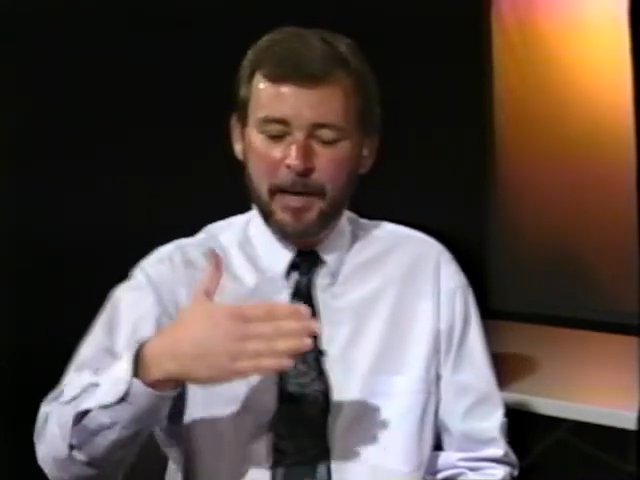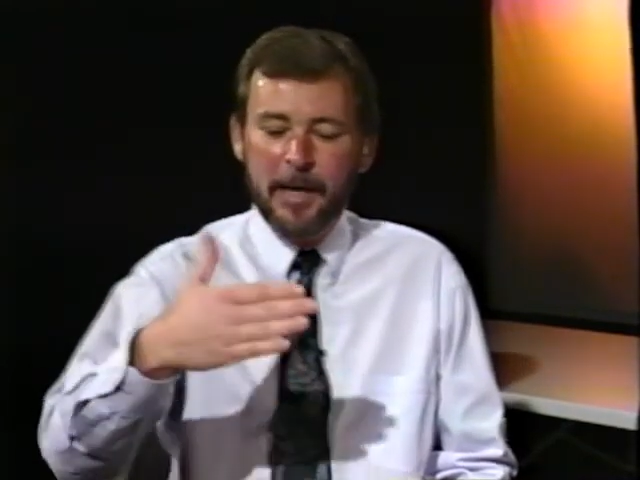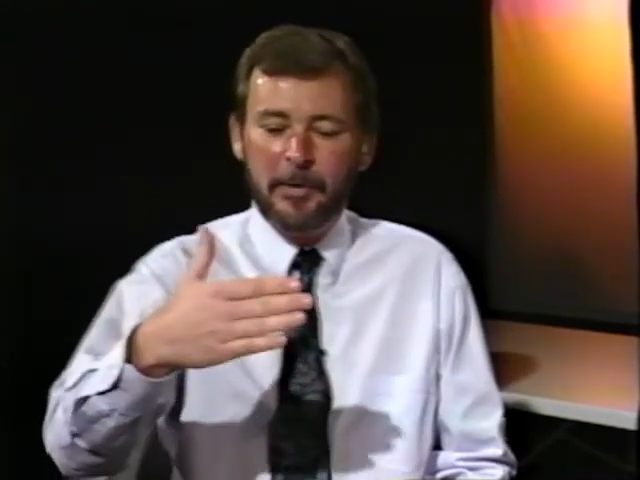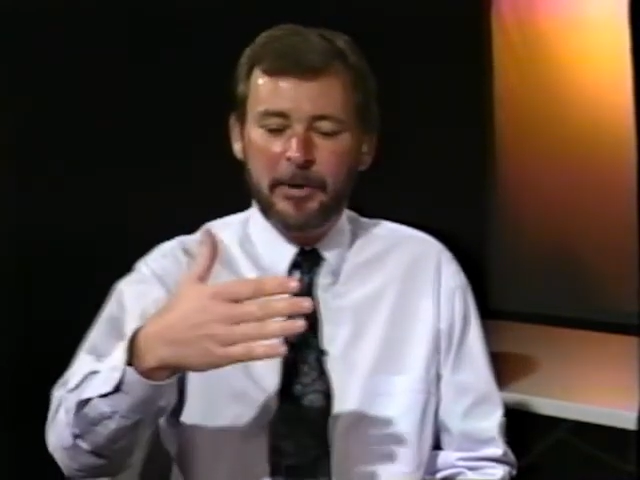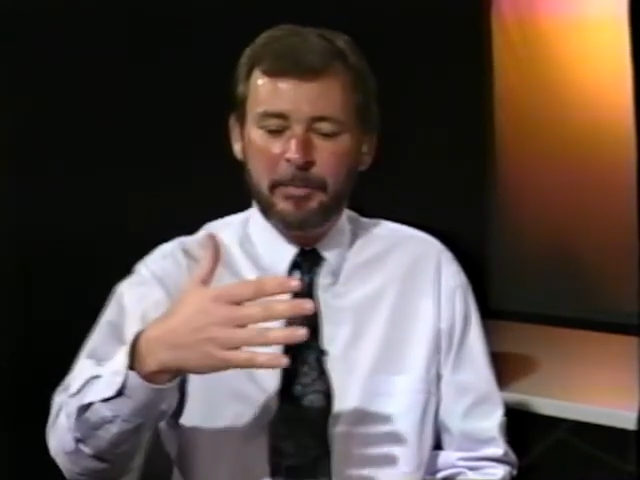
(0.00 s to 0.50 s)

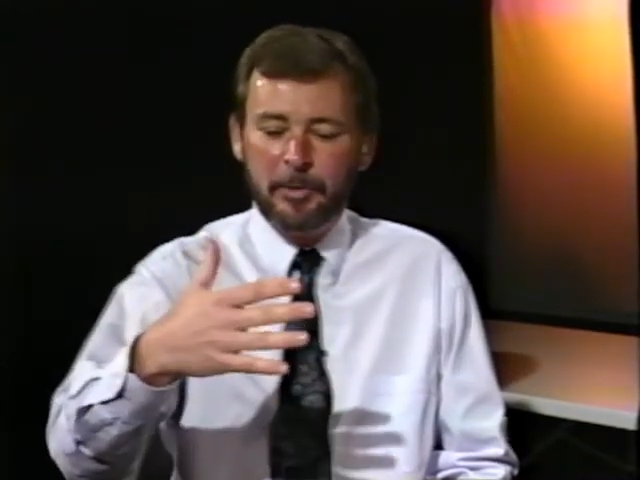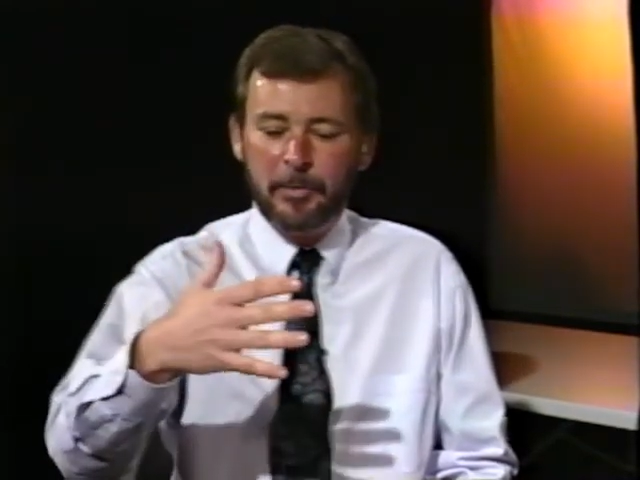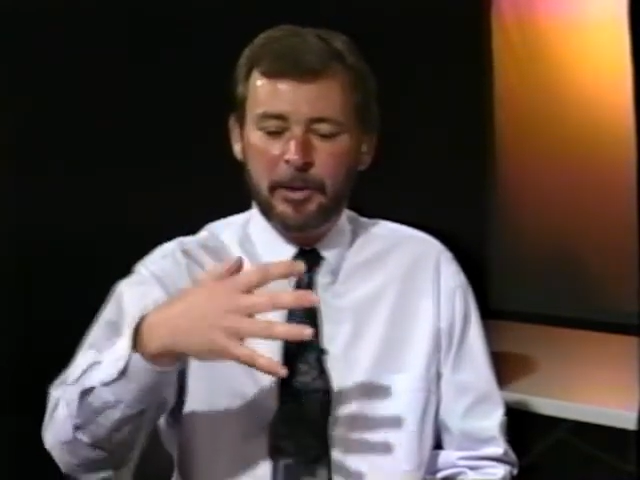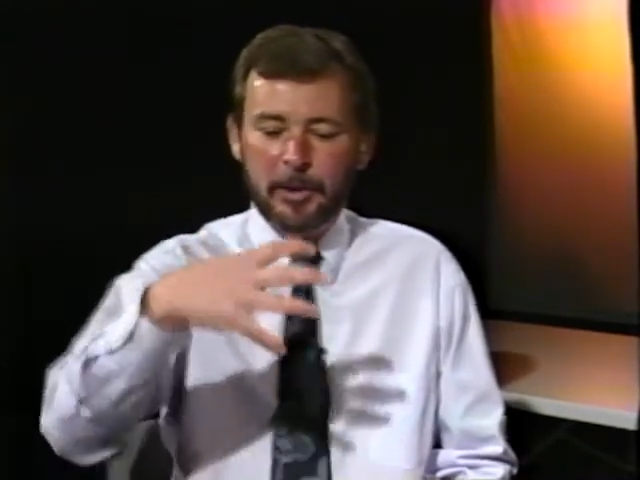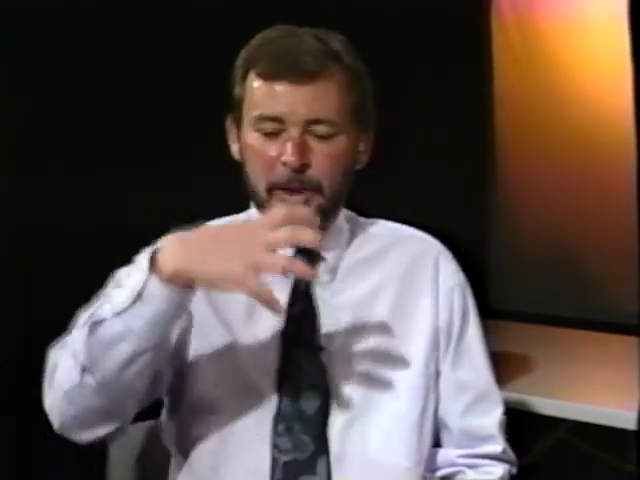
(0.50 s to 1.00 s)
balance
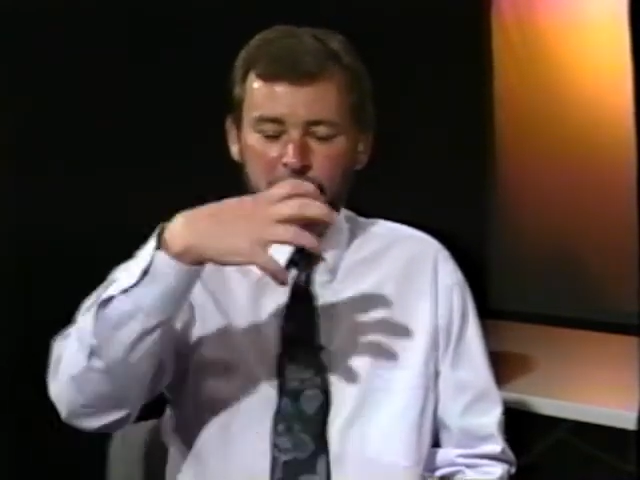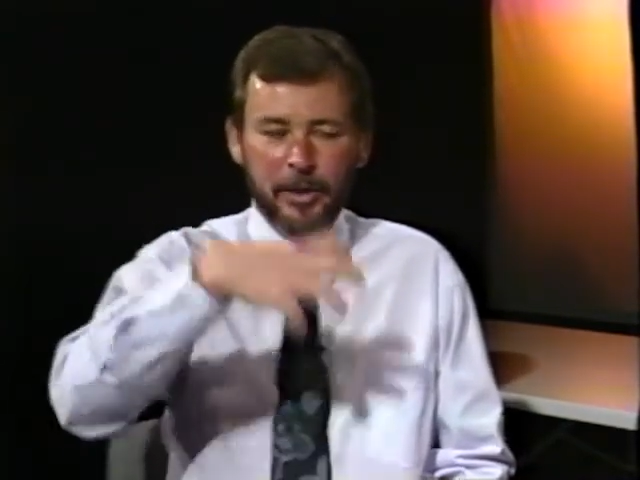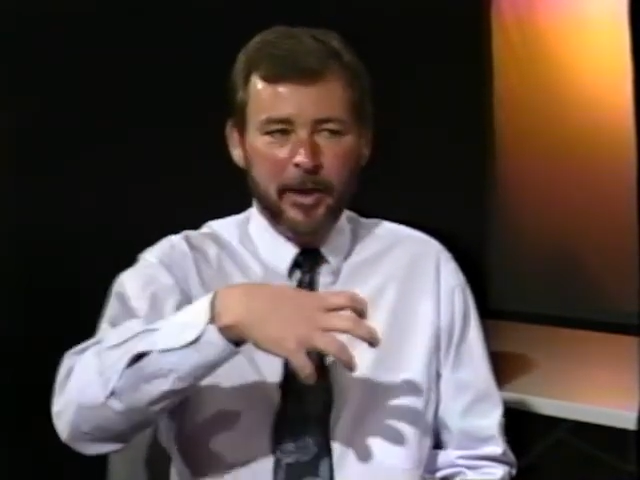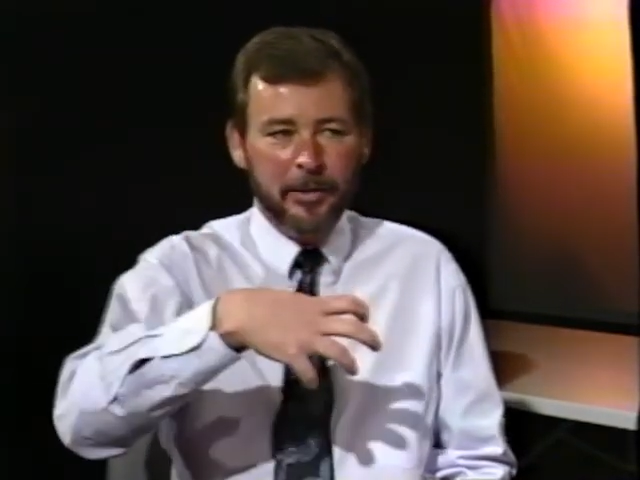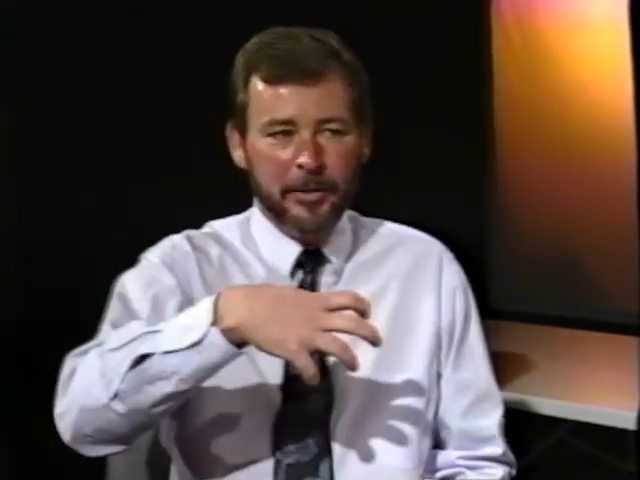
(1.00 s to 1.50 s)
between
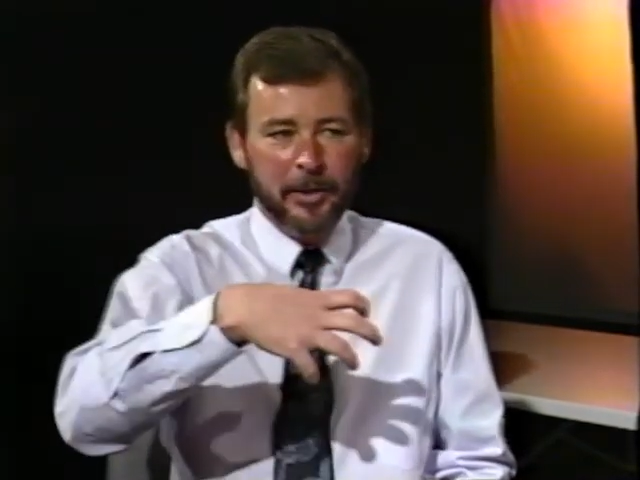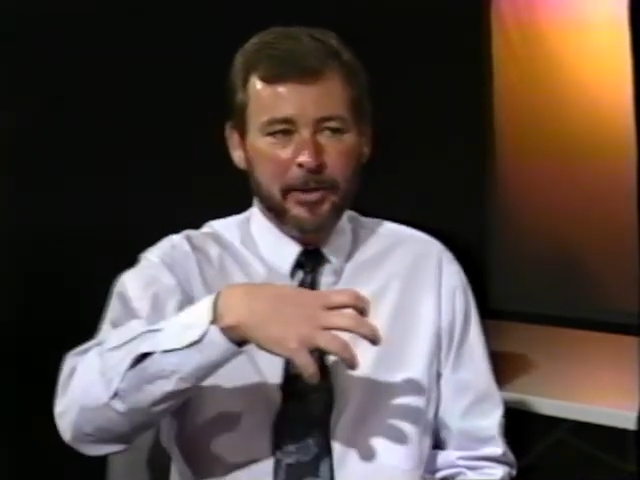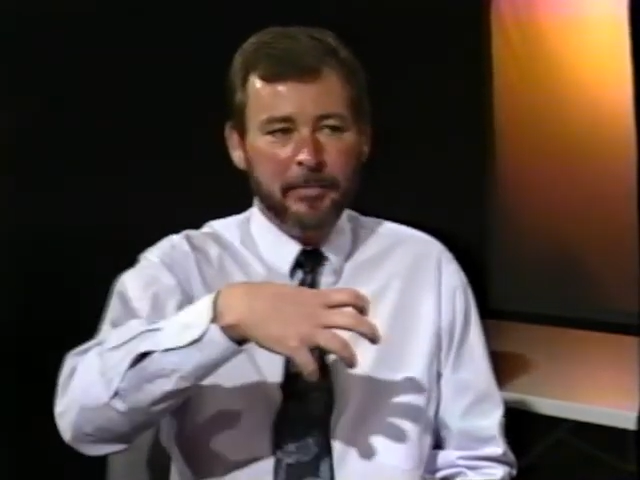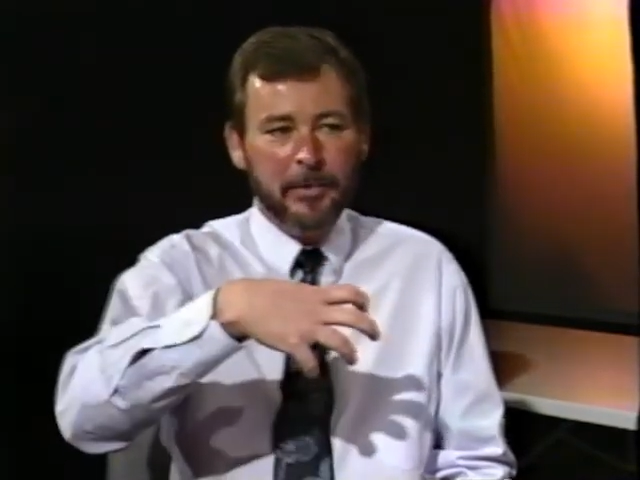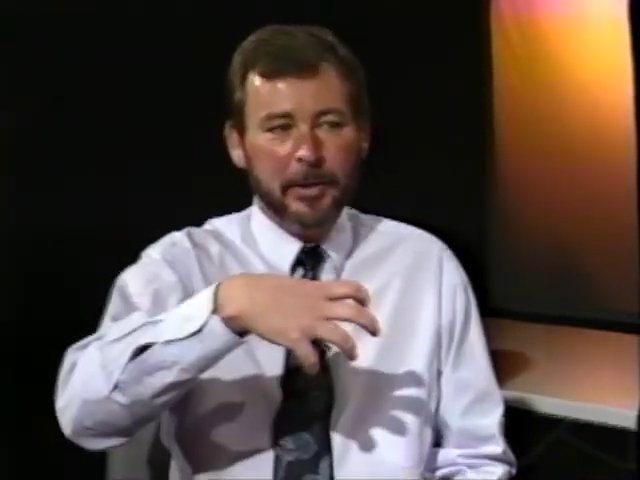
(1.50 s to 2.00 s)

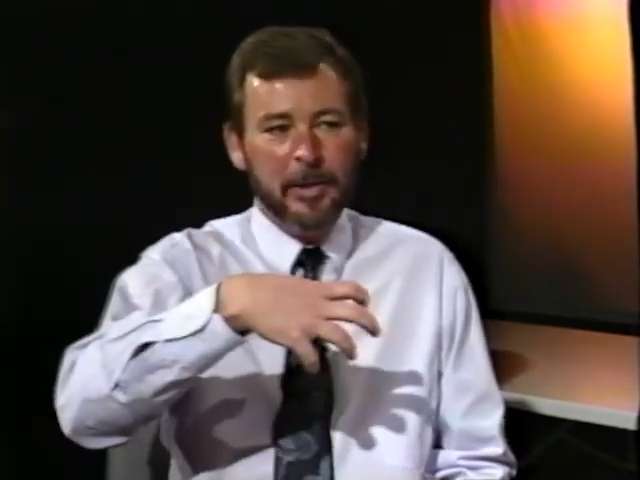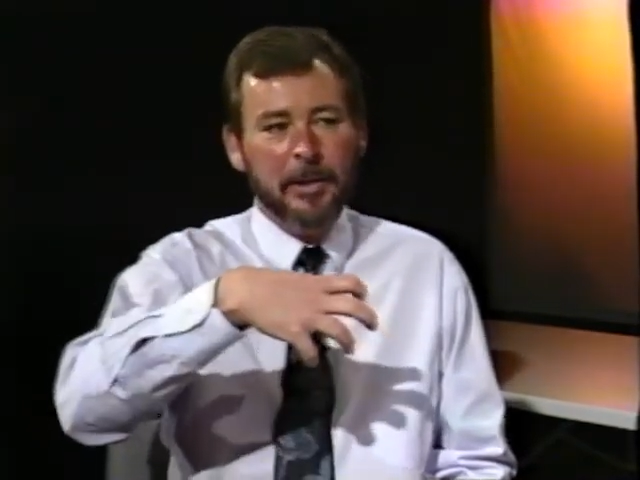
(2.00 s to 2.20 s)
challenging them,